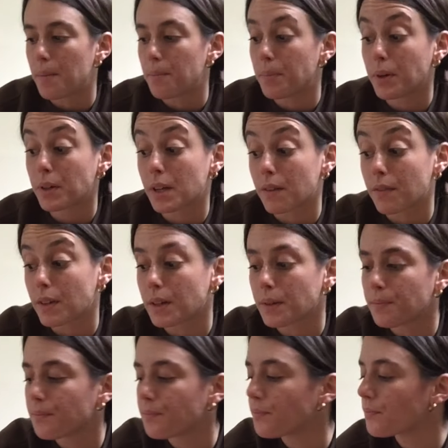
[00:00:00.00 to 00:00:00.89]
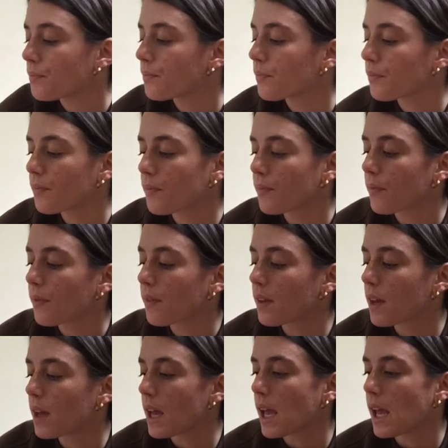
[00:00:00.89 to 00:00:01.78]
book cover.
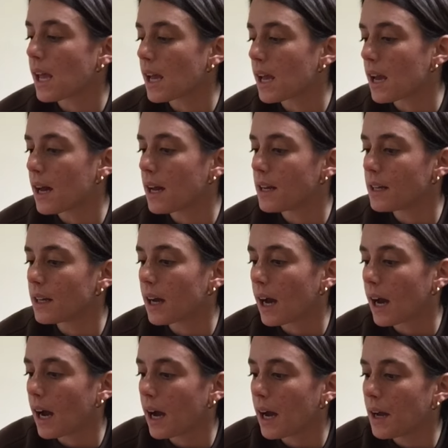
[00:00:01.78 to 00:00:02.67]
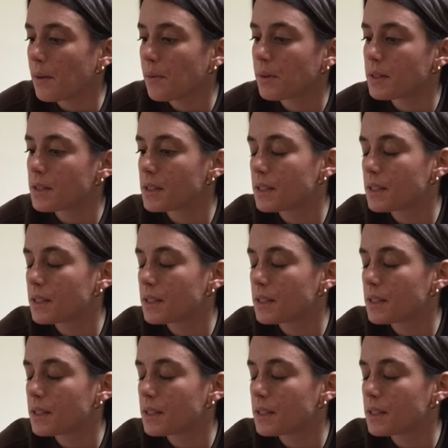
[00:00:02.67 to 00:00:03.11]
And I would